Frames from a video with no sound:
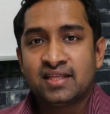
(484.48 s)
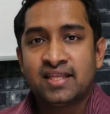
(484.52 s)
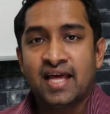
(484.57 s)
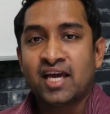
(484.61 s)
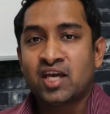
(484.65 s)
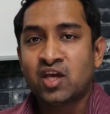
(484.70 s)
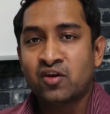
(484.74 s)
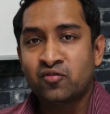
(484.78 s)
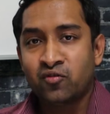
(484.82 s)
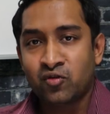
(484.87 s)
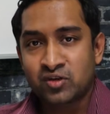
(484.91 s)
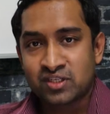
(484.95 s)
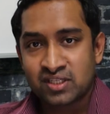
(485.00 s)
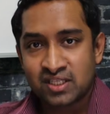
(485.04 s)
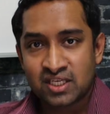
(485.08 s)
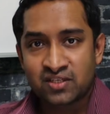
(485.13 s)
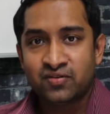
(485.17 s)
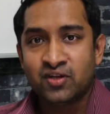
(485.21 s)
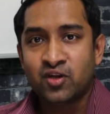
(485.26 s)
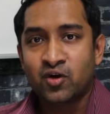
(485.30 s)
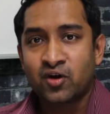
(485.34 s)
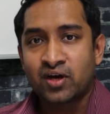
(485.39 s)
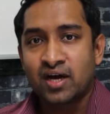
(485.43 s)
Thank you for watching
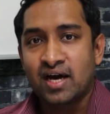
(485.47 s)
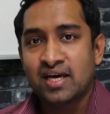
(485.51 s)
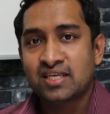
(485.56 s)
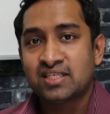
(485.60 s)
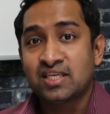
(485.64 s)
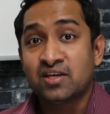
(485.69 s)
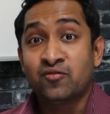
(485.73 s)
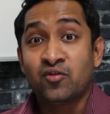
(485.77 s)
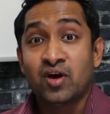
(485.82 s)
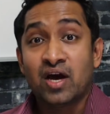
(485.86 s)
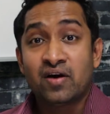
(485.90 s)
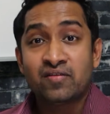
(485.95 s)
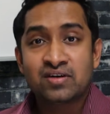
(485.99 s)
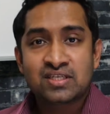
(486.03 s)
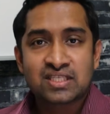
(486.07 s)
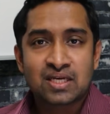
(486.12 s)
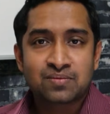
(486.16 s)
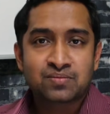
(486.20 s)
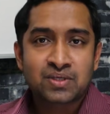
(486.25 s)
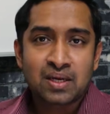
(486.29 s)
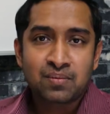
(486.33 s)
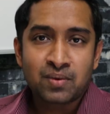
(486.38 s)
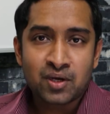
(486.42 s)
this video, guys. If you haven't
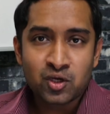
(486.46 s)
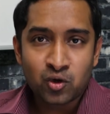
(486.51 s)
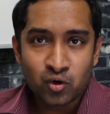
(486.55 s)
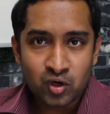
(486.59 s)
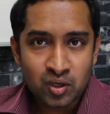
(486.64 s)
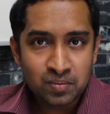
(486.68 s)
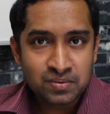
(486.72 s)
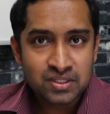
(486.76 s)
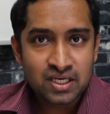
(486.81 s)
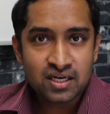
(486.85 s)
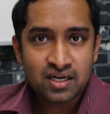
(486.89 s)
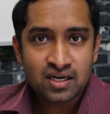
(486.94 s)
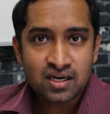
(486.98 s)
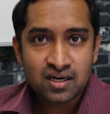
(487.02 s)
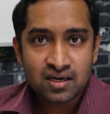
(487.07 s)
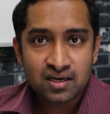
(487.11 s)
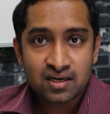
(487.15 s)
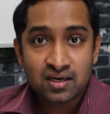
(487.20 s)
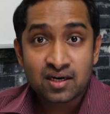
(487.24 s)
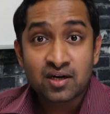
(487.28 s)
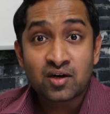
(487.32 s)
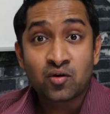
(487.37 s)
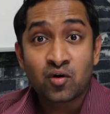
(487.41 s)
subscribed my YouTube channel,
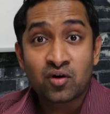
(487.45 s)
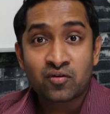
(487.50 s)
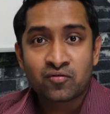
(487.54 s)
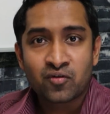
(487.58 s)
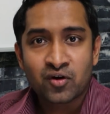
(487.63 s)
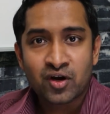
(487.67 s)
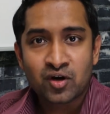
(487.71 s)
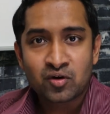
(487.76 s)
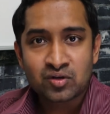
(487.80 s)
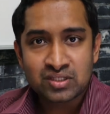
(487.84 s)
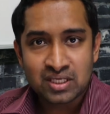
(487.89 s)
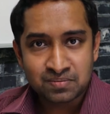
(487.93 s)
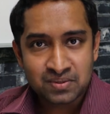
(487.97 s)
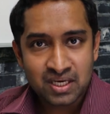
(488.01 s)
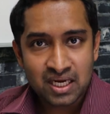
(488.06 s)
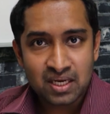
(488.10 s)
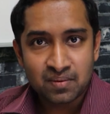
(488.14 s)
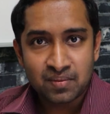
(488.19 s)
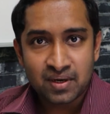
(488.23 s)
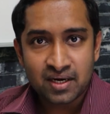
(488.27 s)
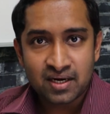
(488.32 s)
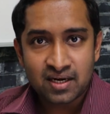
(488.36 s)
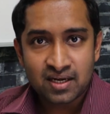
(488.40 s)
don't forget to
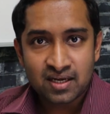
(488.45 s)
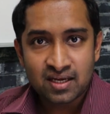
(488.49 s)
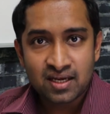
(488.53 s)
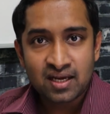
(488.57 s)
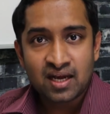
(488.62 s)
subscribe it.